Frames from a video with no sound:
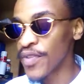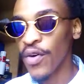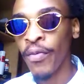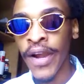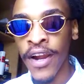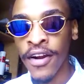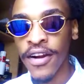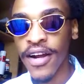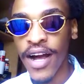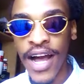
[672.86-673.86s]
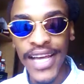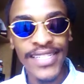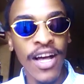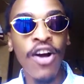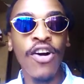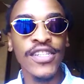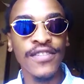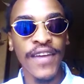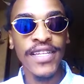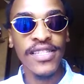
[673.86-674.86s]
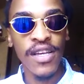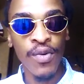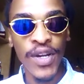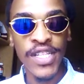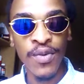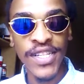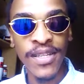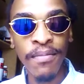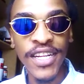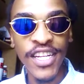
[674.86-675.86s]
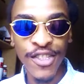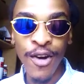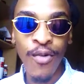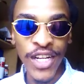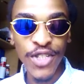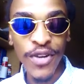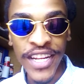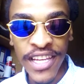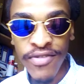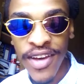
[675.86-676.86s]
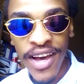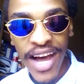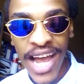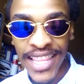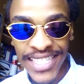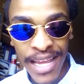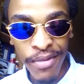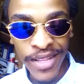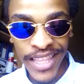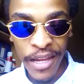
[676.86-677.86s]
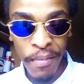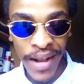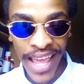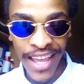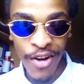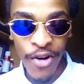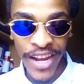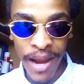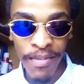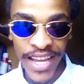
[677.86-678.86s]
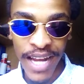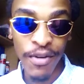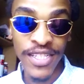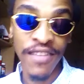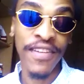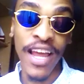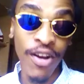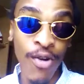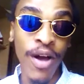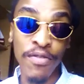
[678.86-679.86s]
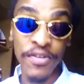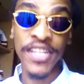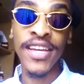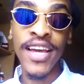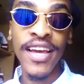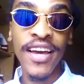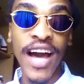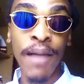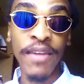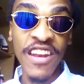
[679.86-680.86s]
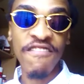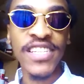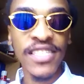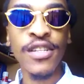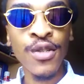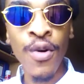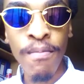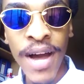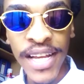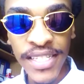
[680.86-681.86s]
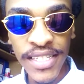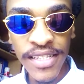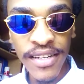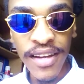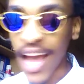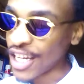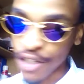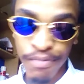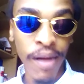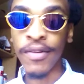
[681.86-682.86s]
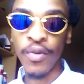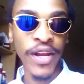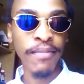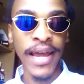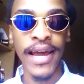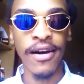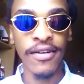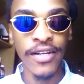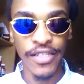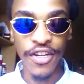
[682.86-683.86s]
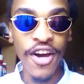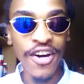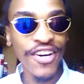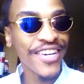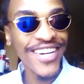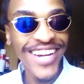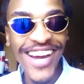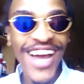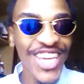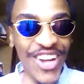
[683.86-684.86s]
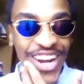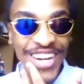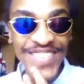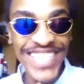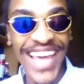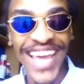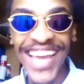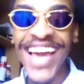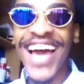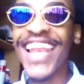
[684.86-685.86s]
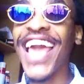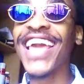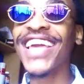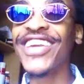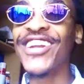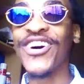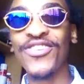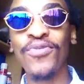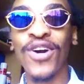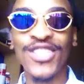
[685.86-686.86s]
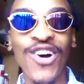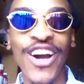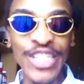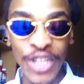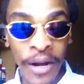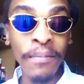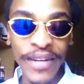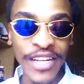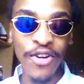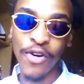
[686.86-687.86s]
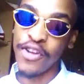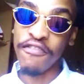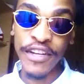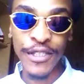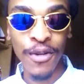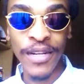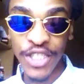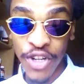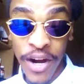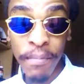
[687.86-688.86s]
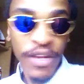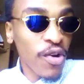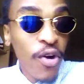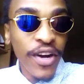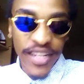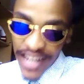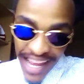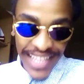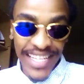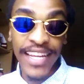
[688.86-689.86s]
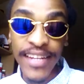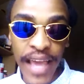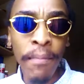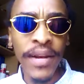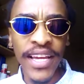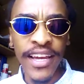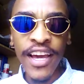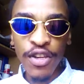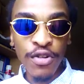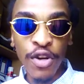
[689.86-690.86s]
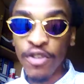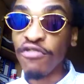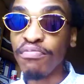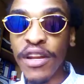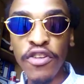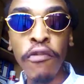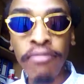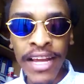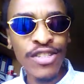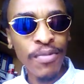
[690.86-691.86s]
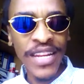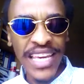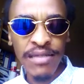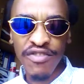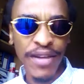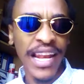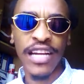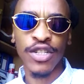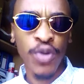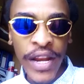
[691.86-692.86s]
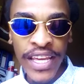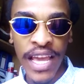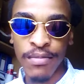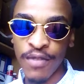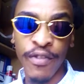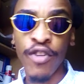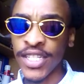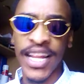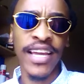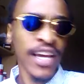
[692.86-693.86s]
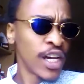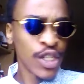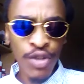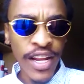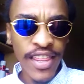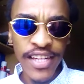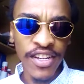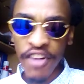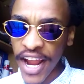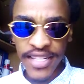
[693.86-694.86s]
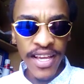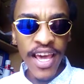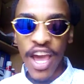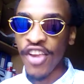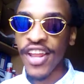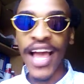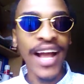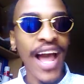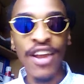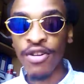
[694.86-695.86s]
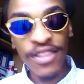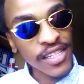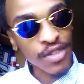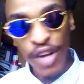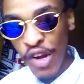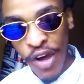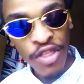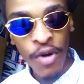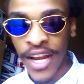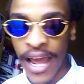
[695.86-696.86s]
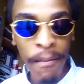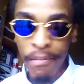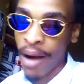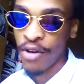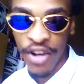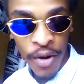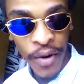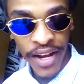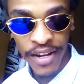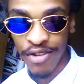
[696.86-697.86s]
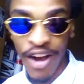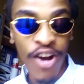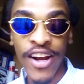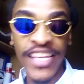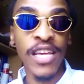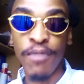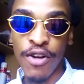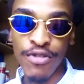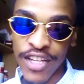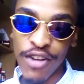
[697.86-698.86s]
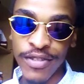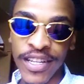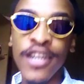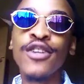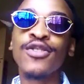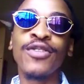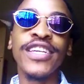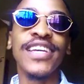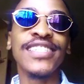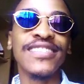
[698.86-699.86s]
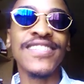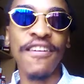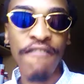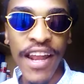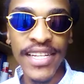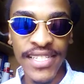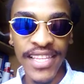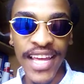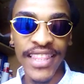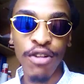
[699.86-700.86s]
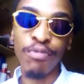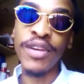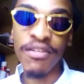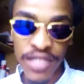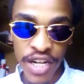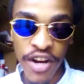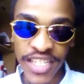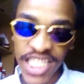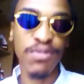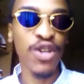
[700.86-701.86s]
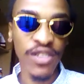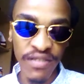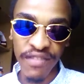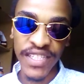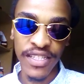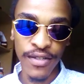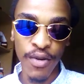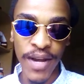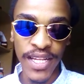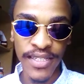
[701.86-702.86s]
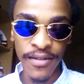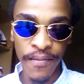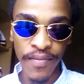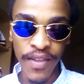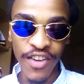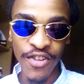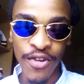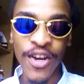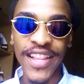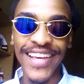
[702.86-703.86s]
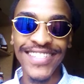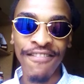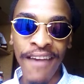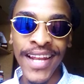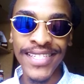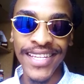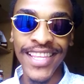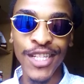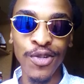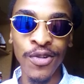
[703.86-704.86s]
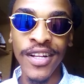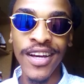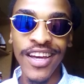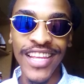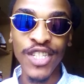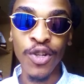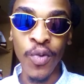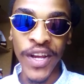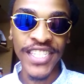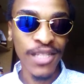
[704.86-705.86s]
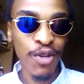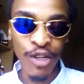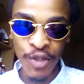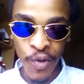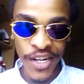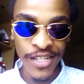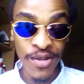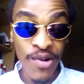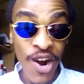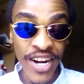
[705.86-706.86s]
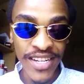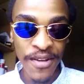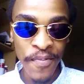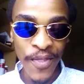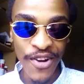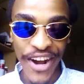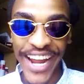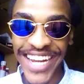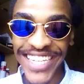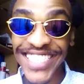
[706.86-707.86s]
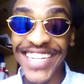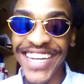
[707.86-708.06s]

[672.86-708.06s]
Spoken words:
Where a sunk cost fallacy is where somebody does not want to leave the table that they're playing or gambling at because they feel like, oh, I've already invested so much, I should probably win by now. You know, you know what I'm saying? Like, you know, you work so hard in your company, or you invest so much in your company, or like I said, in gambling, you know, you've played so many games, you've played like 20 games, and you've lost like 20,000 rands, and you're like, I know this 21st one, I'm probably gonna win. You know, I can't keep on losing and losing. So it's a fallacy that there will be a return just because you invested so much. You know, it's a fallacy that you'll win just because you're working so hard. Right.